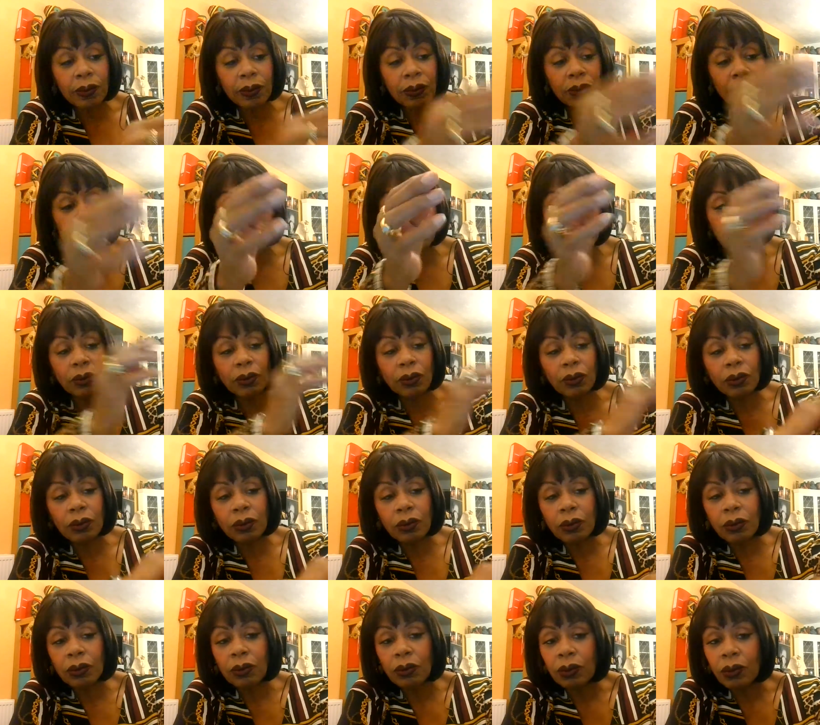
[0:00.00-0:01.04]

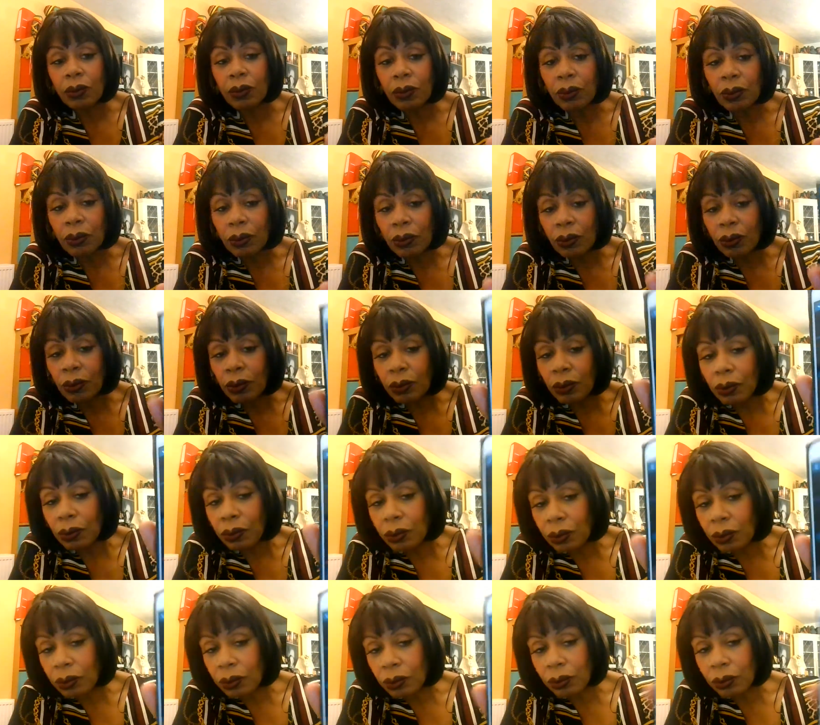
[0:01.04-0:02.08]

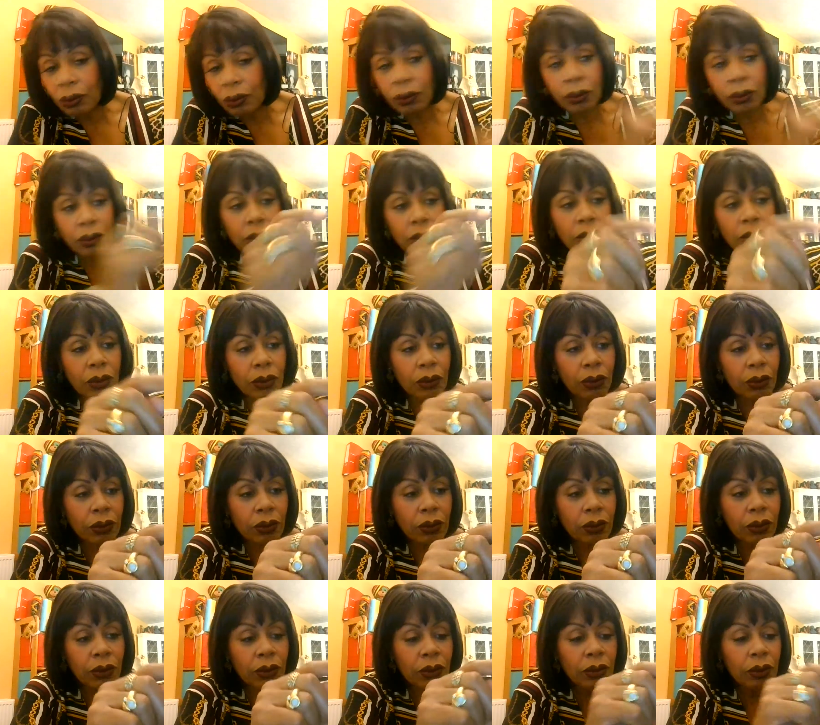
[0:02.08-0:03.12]

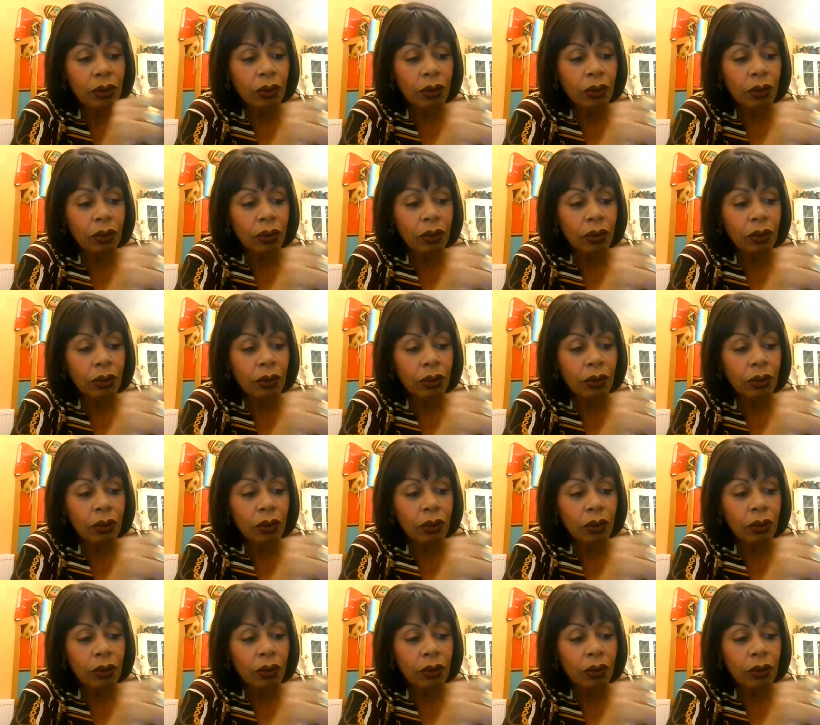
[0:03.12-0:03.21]
Nobody speaks.